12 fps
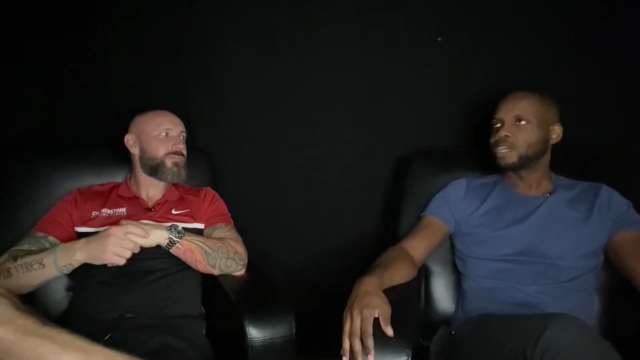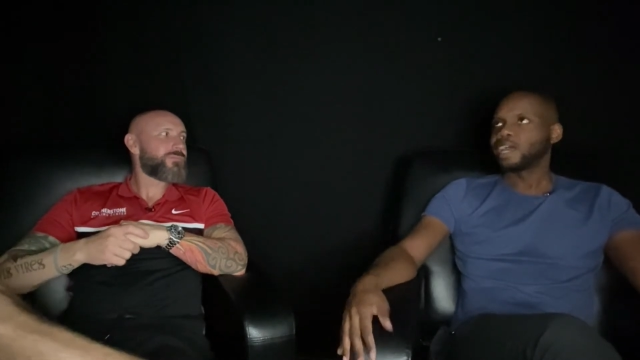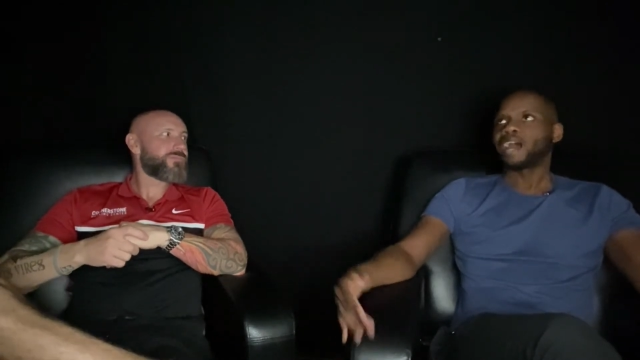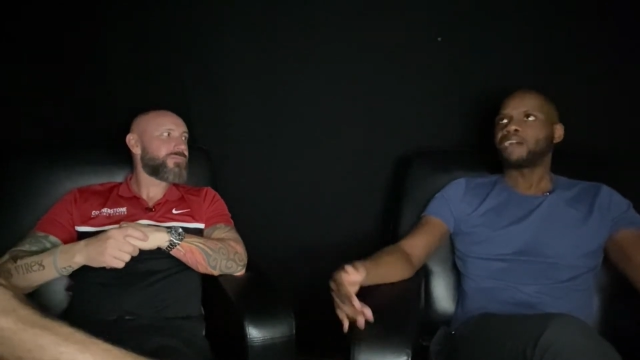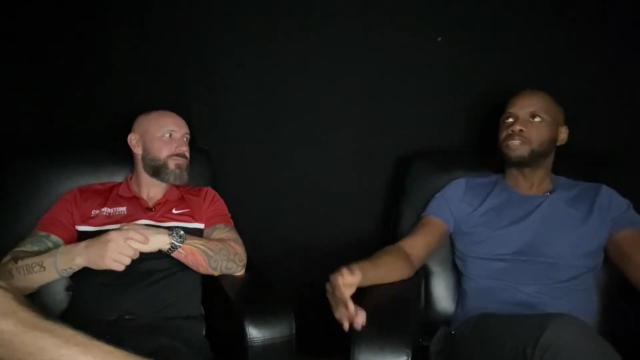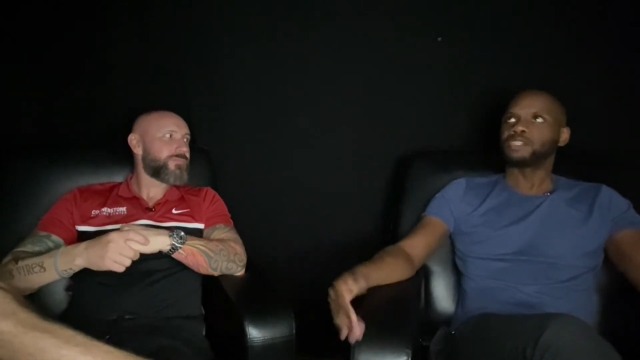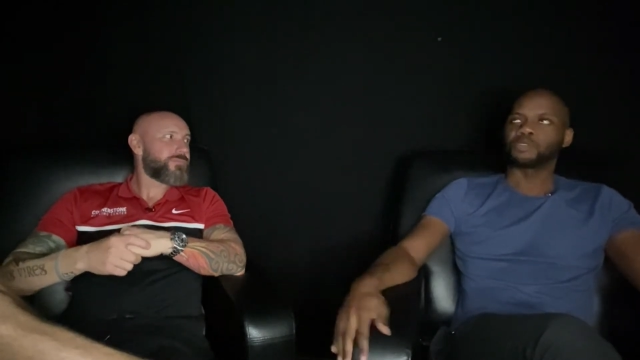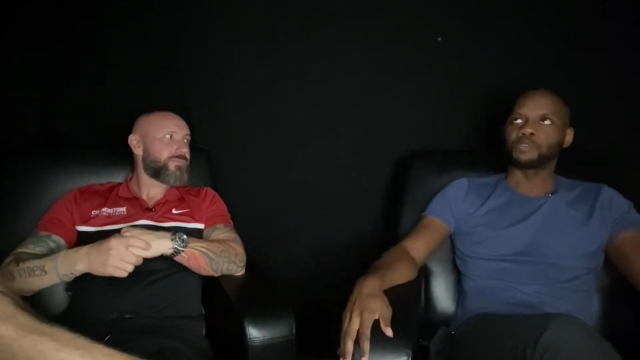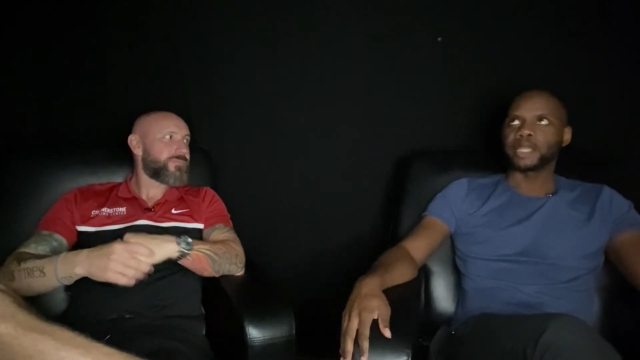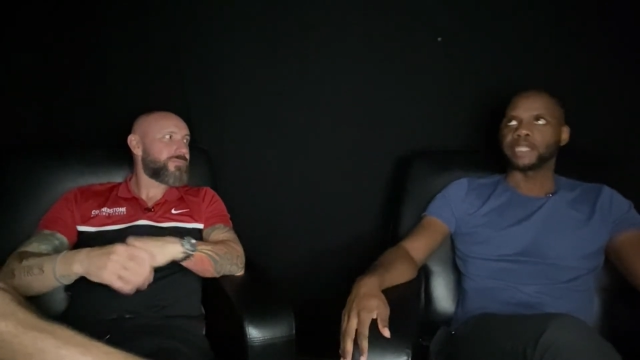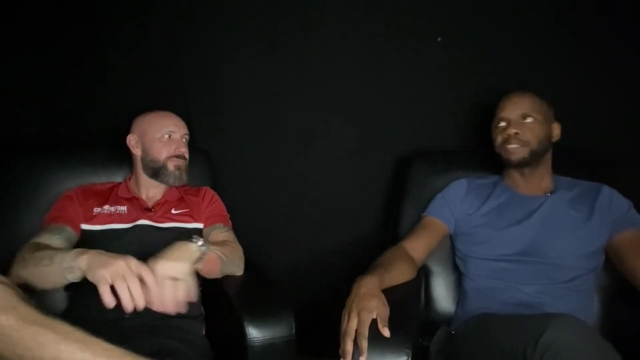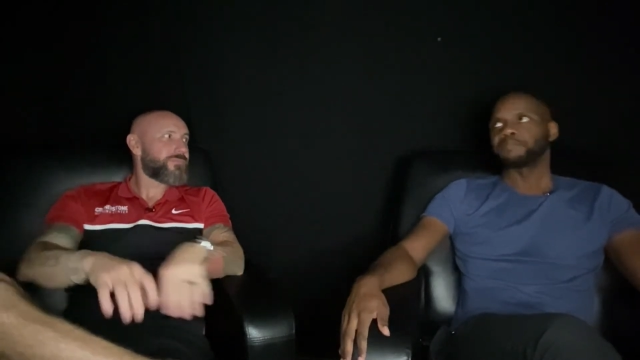Speaker 1: having to
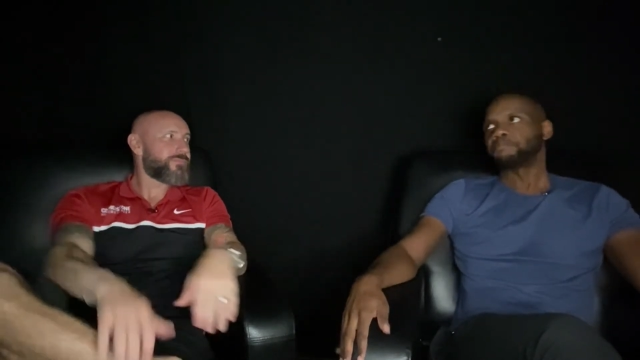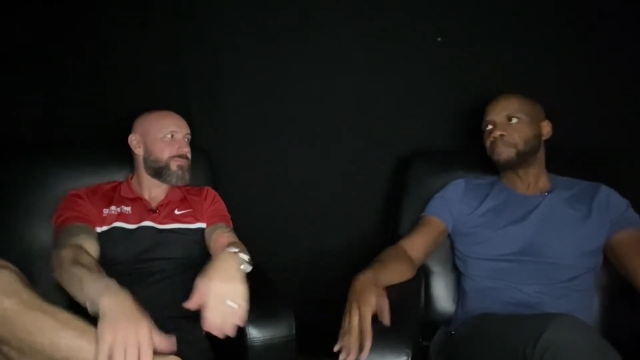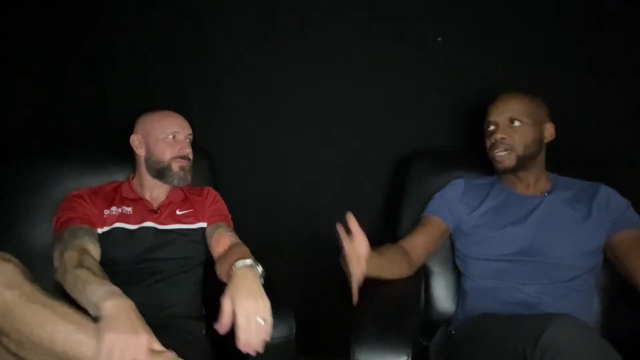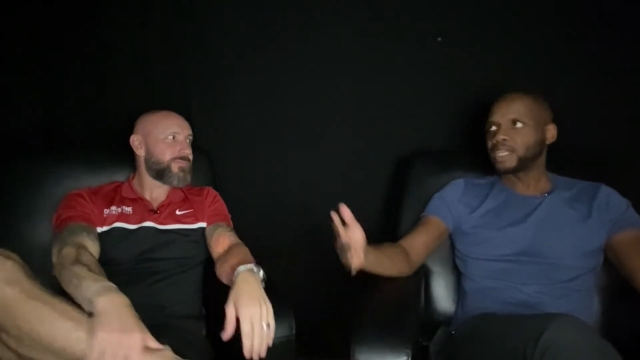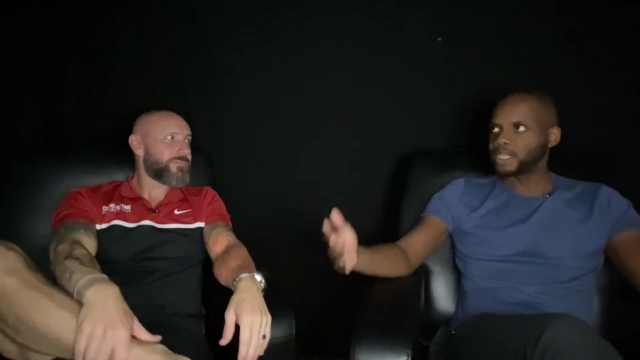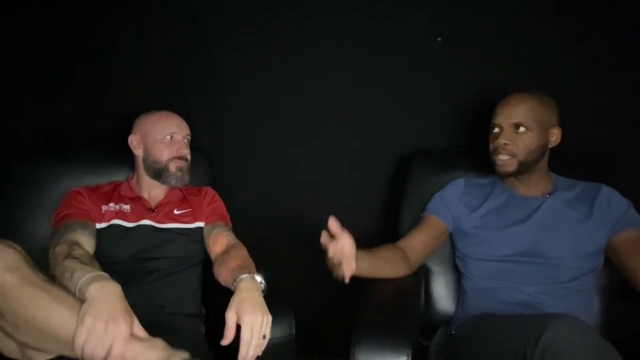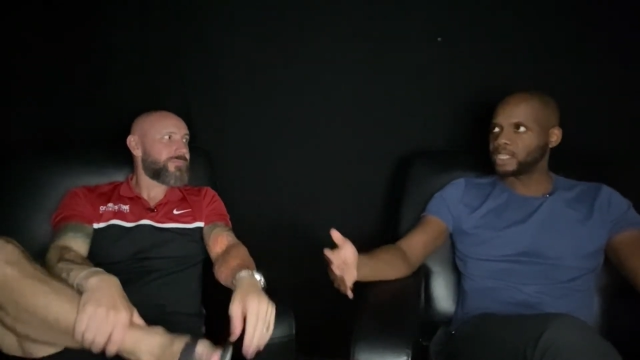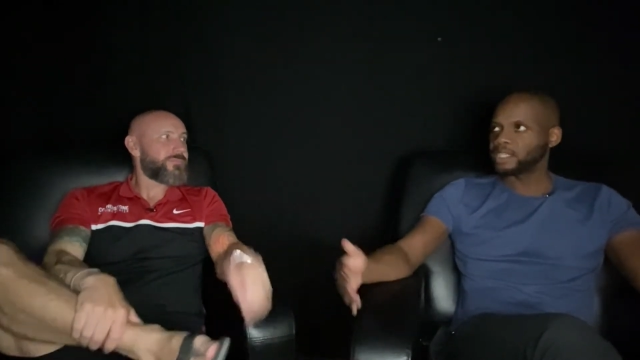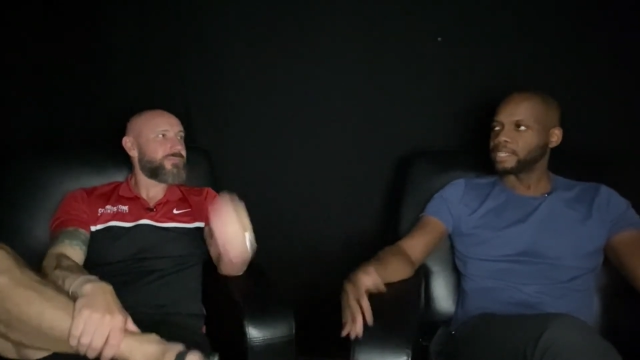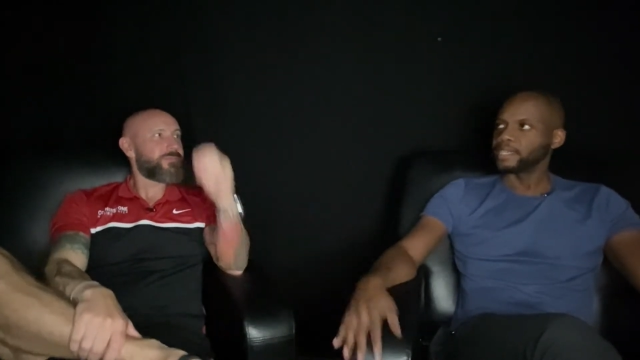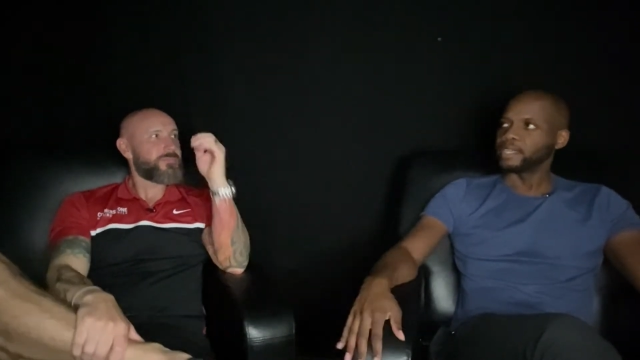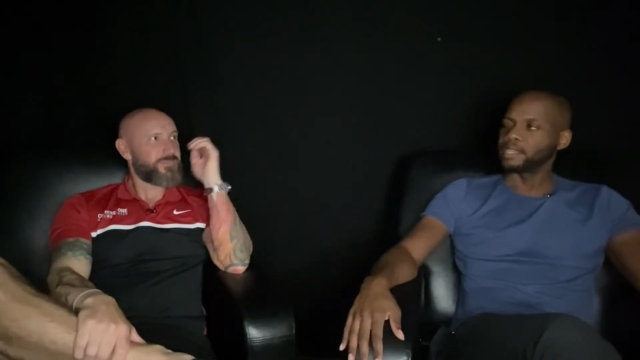raise
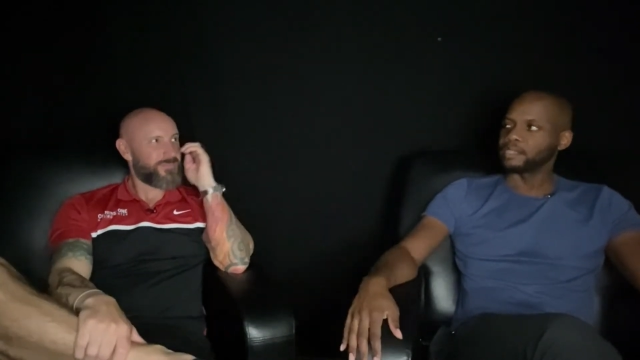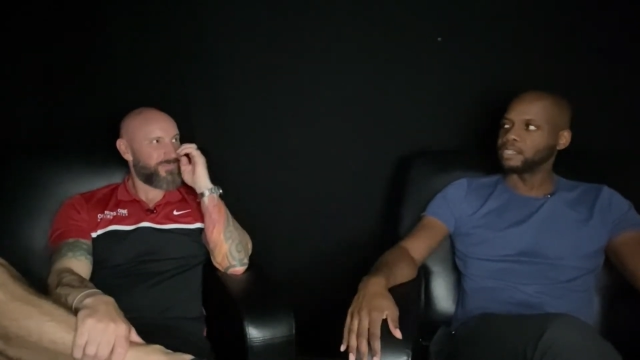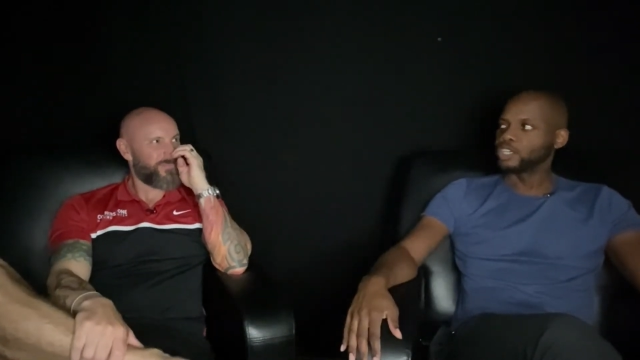money and